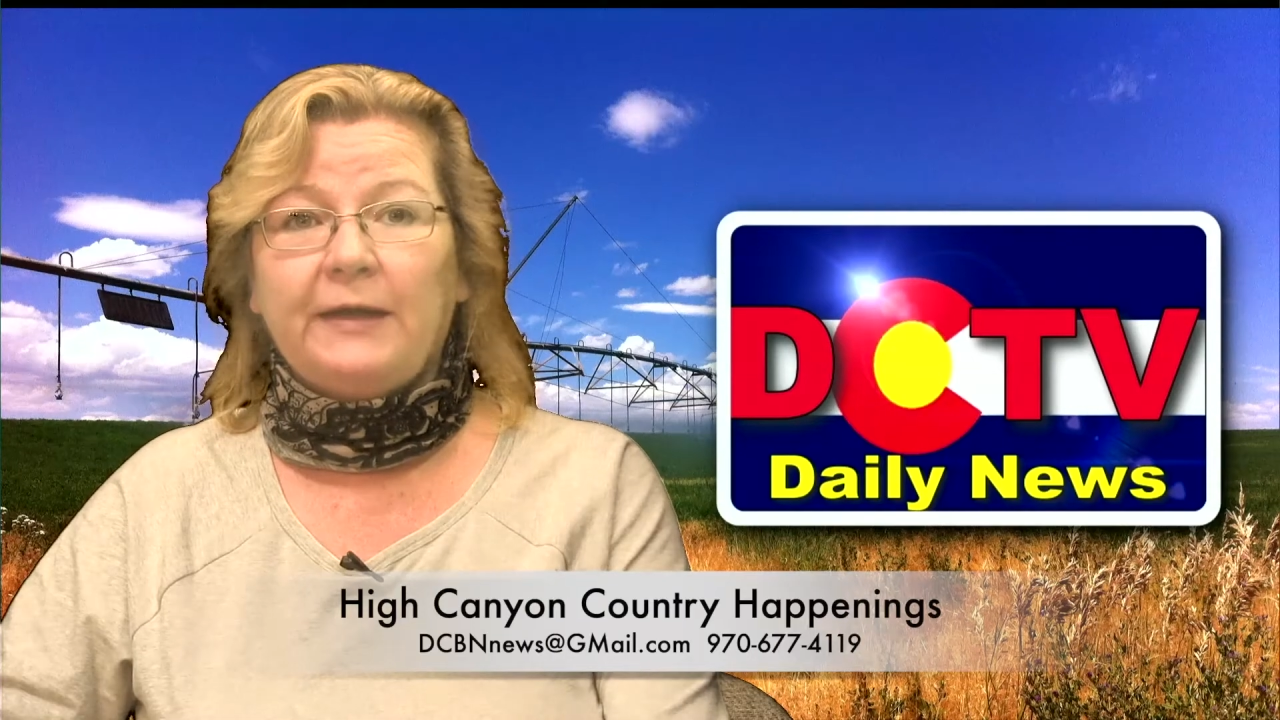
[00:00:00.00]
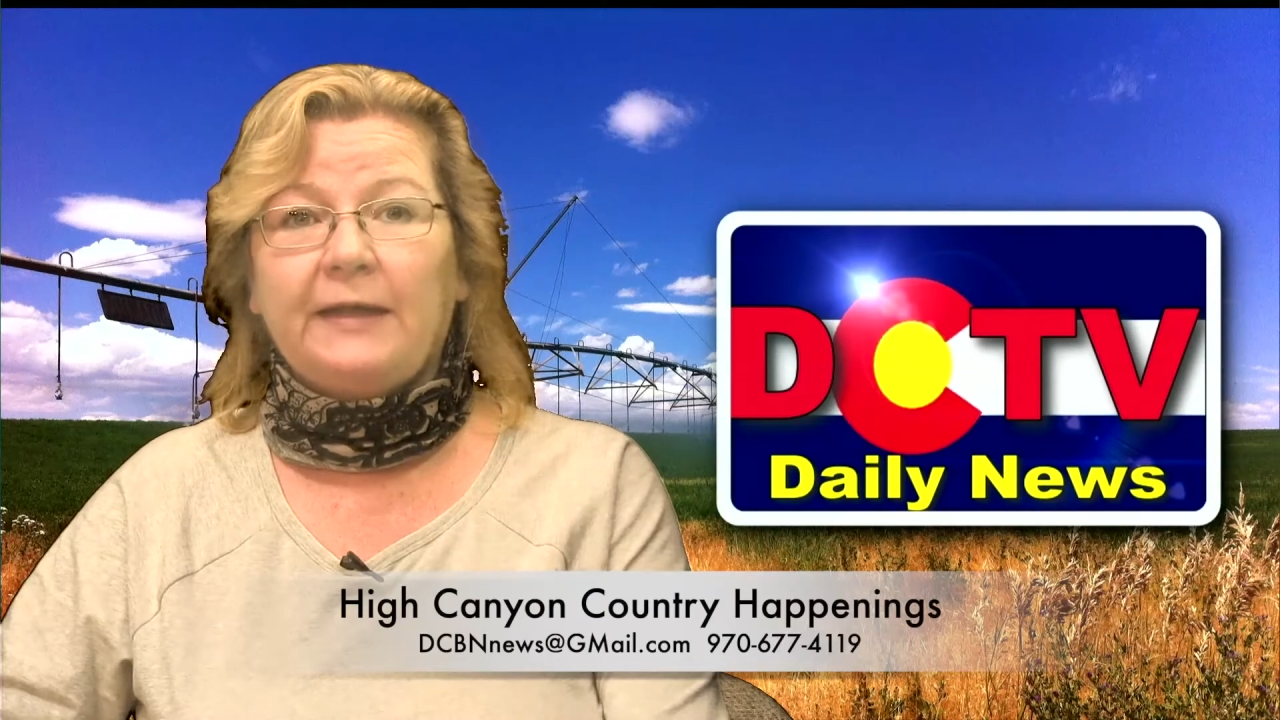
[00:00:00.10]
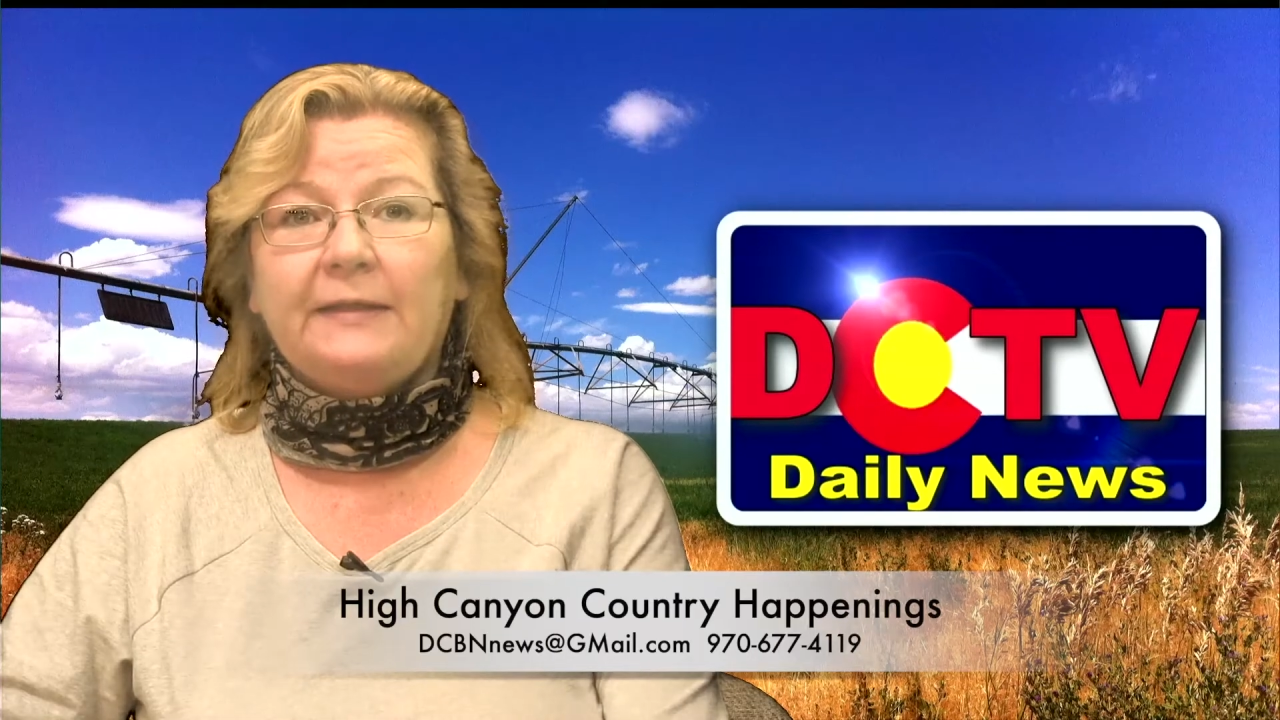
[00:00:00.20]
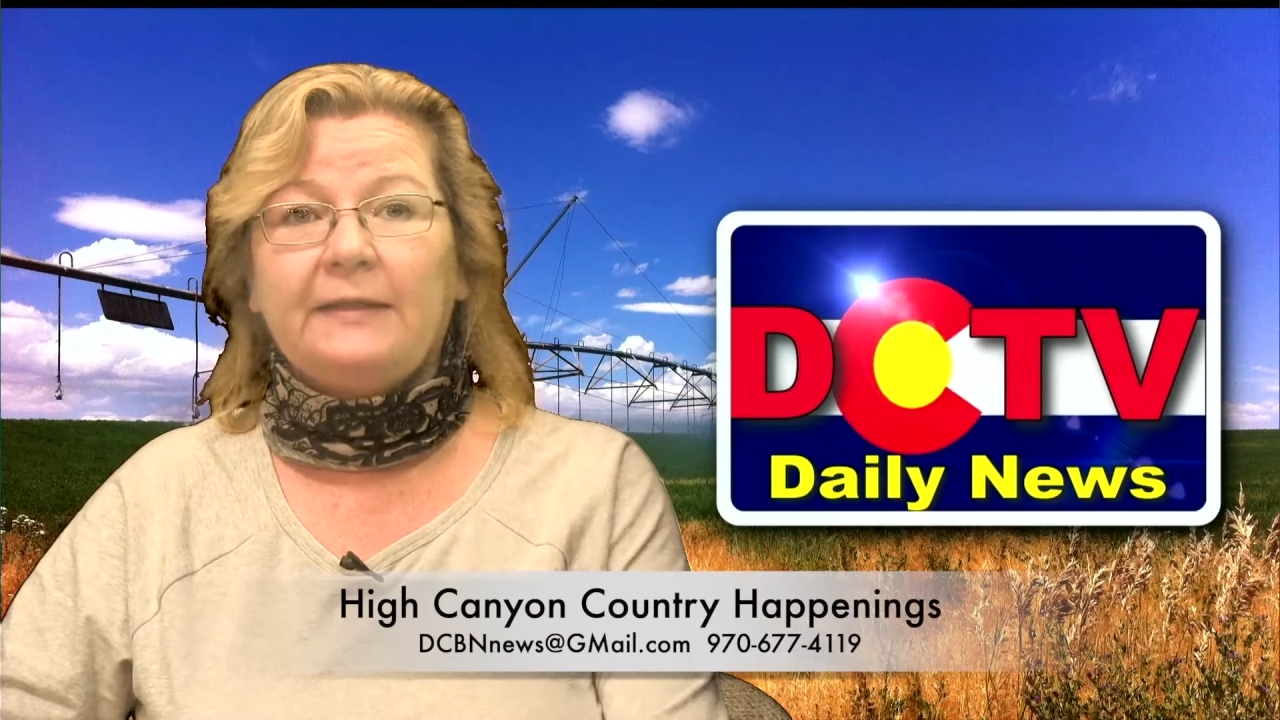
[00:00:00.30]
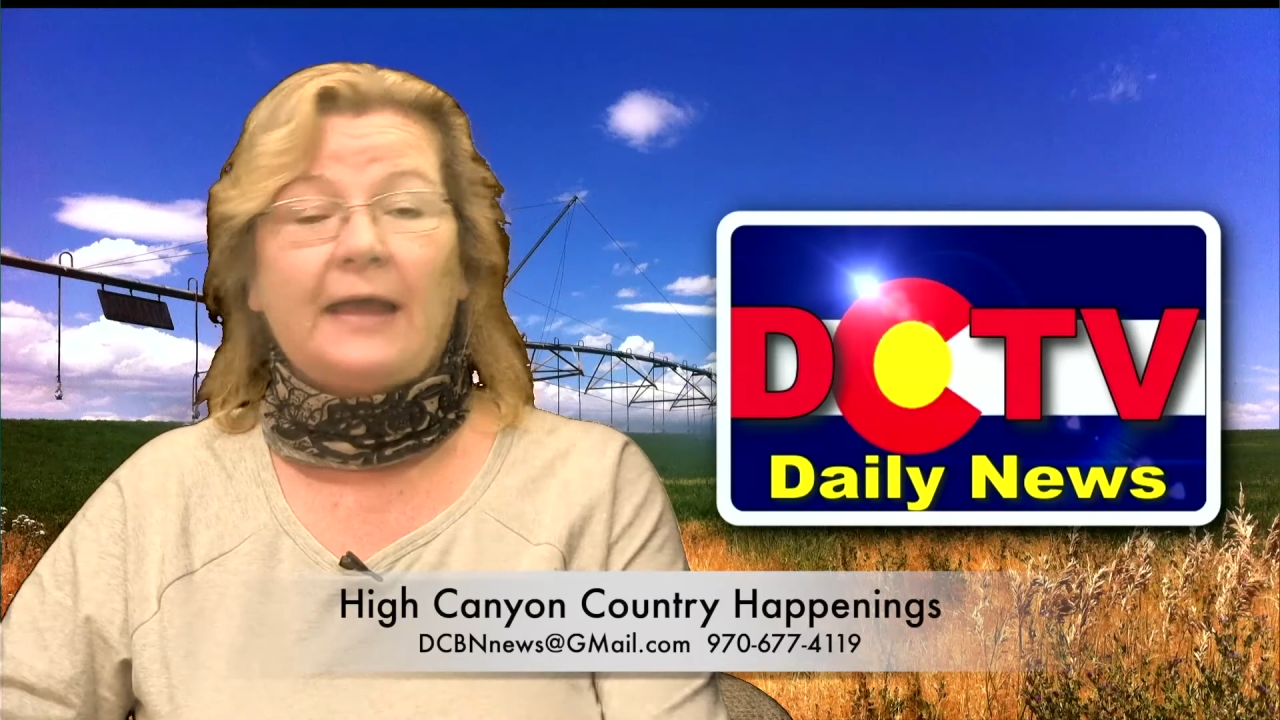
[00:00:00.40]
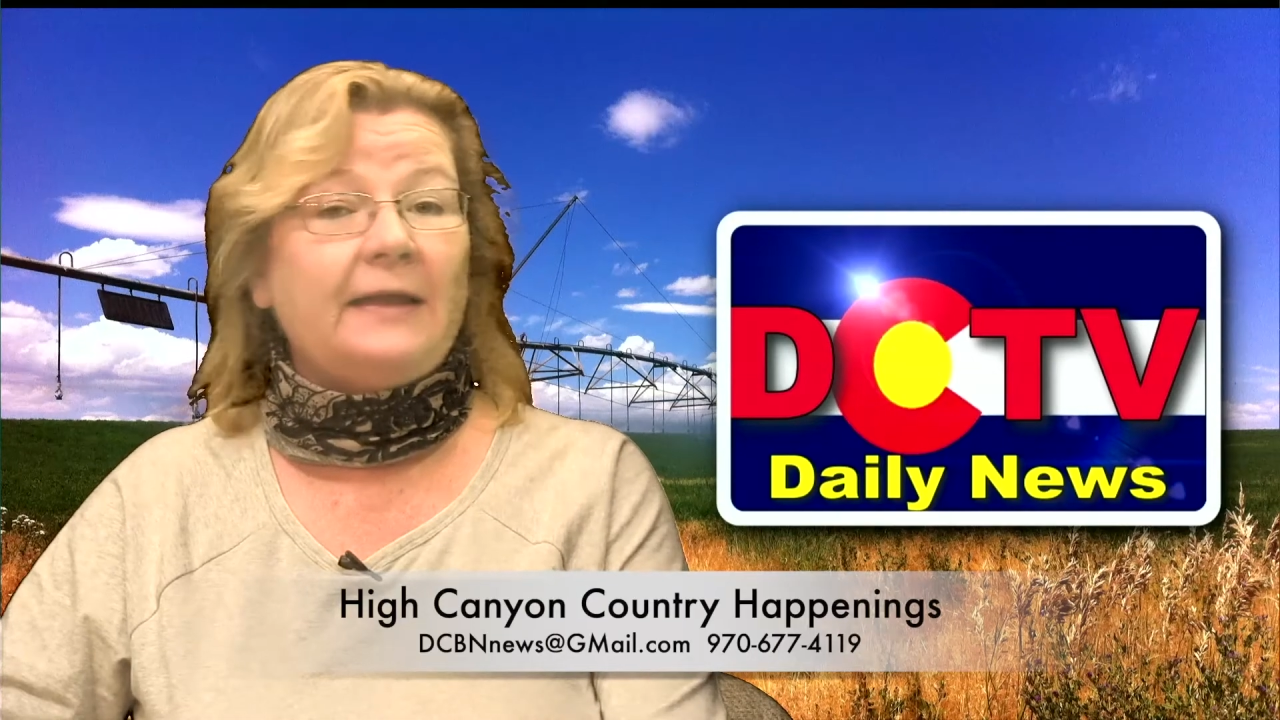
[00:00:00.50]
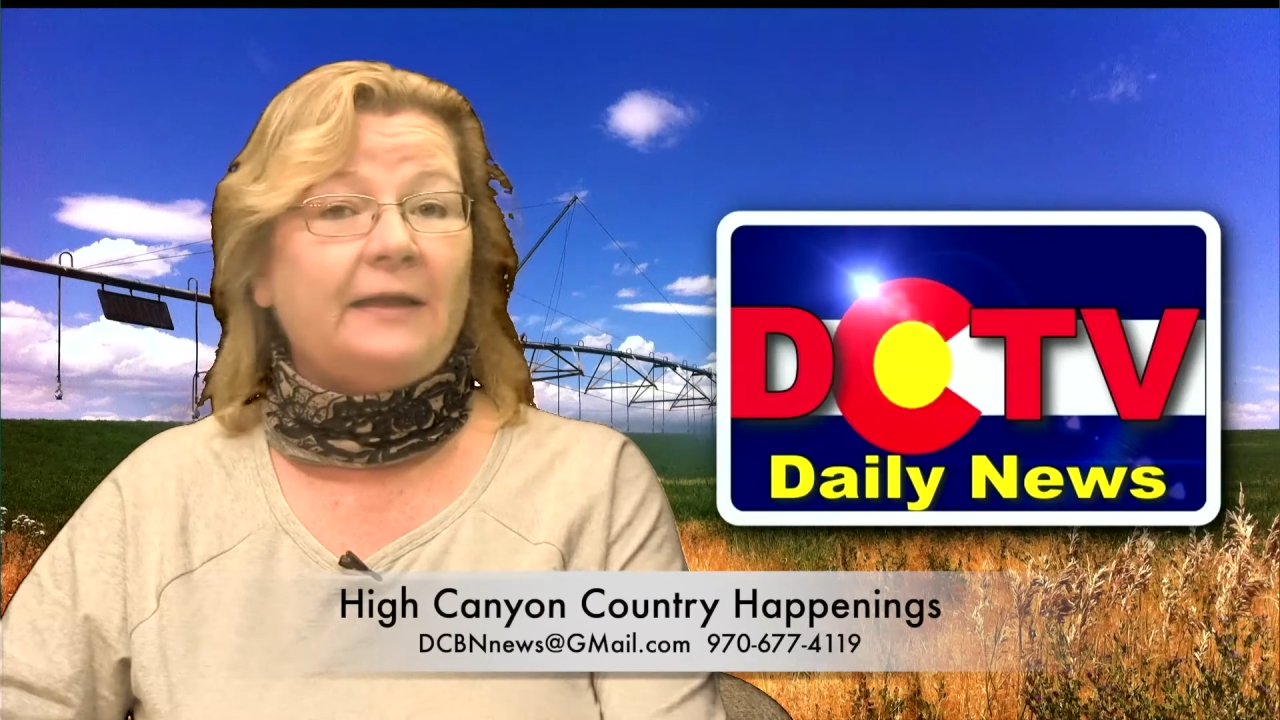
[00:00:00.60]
at that